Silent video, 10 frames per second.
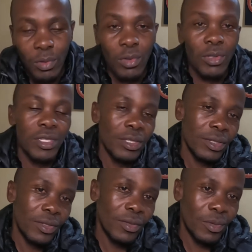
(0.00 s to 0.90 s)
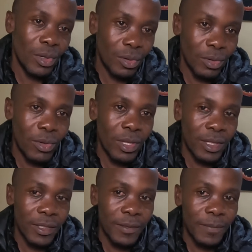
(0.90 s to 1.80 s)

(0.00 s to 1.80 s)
Ruto is. We all know that.